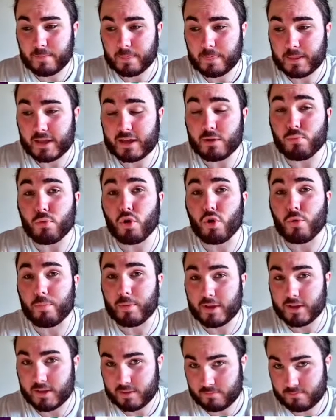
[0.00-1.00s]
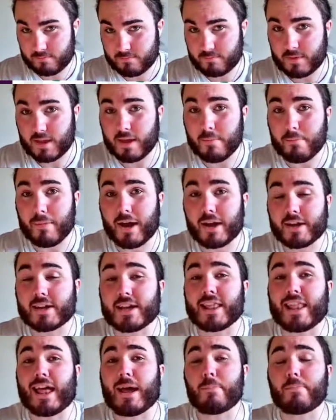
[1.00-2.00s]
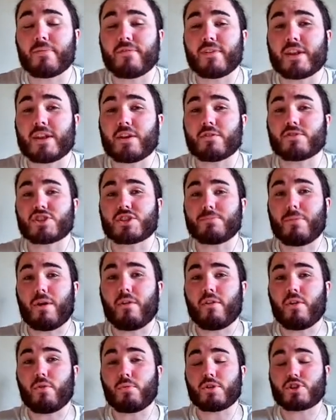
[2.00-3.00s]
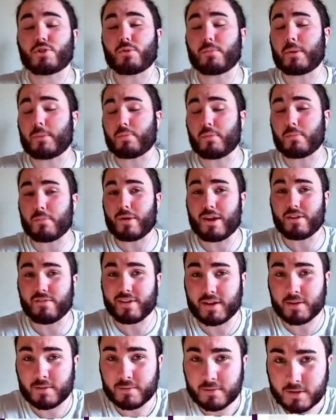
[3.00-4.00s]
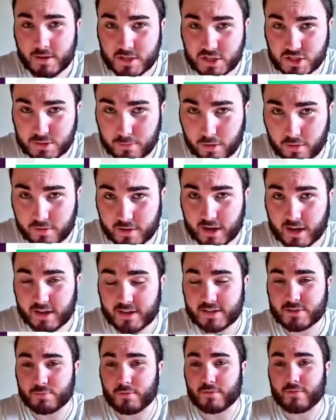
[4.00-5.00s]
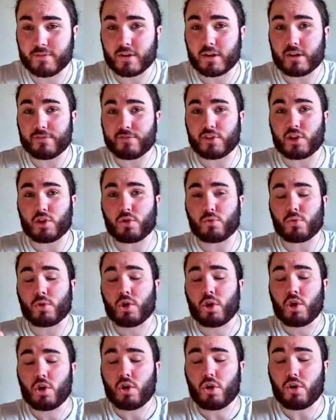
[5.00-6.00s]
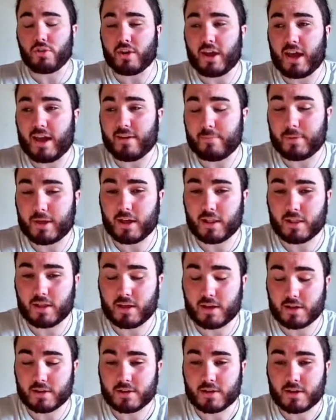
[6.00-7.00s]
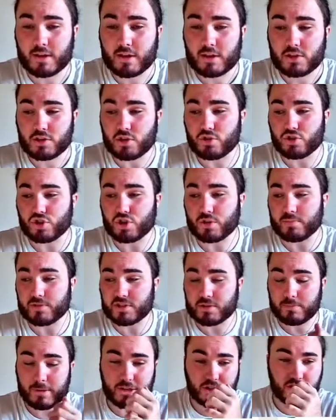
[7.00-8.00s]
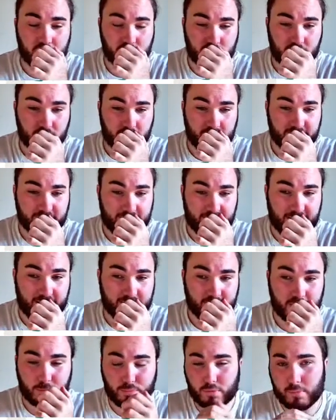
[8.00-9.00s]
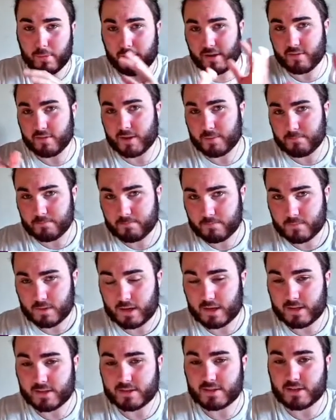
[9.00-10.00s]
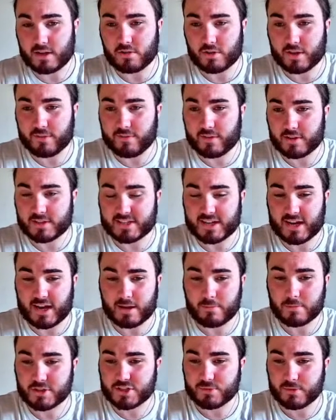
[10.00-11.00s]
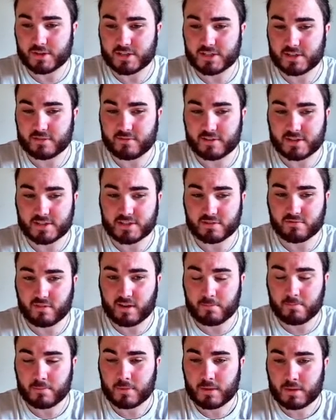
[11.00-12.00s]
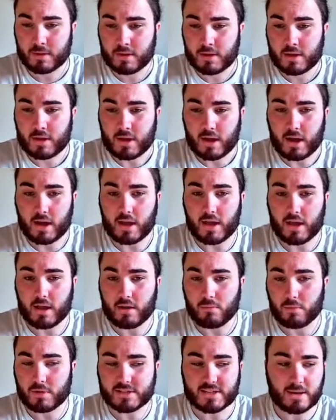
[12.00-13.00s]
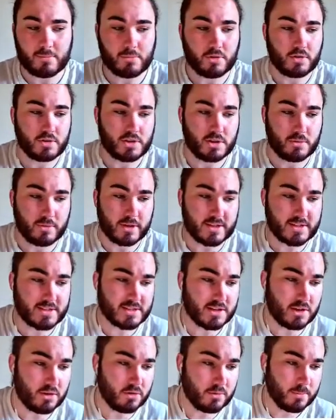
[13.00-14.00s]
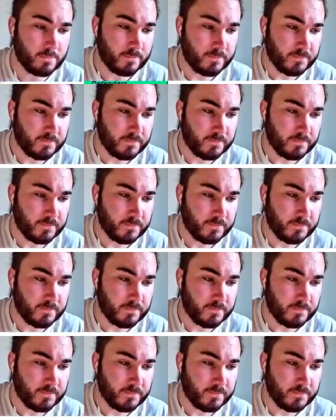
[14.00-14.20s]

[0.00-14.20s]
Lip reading: he will be in my collab video tomorrow, which will be premiering tomorrow, guys, with a few other FPL YouTubers. So make sure you tune in for that. I'm going to premiere it, and I'll give you a time on Twitter and Instagram what time I'm going to do it. So